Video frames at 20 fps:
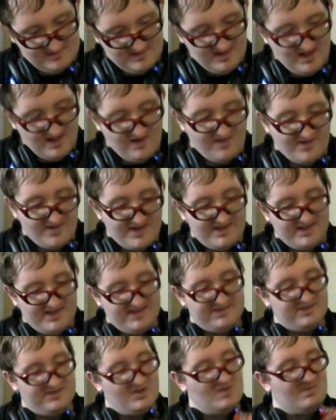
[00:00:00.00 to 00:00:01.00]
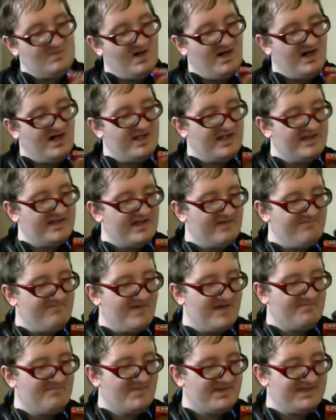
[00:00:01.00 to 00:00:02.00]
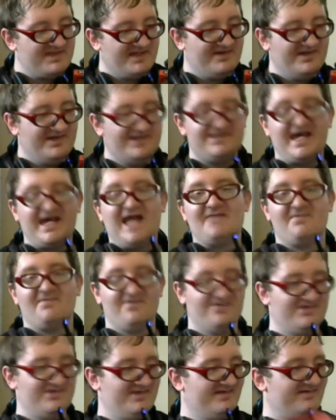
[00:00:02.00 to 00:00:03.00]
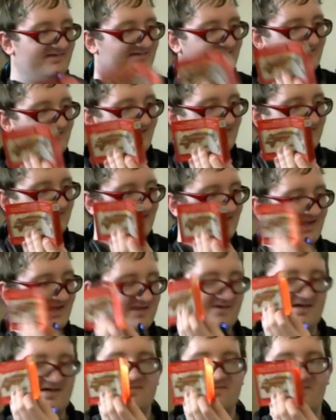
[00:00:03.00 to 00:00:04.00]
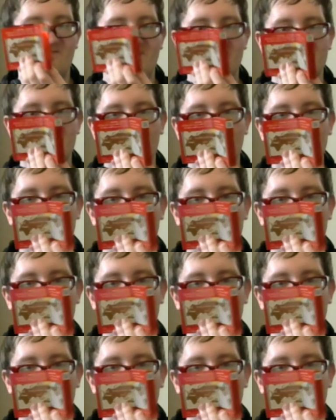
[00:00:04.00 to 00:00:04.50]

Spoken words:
Oh, it's UMA, Unidentified Mysterious Animals. Okay, that's what it stands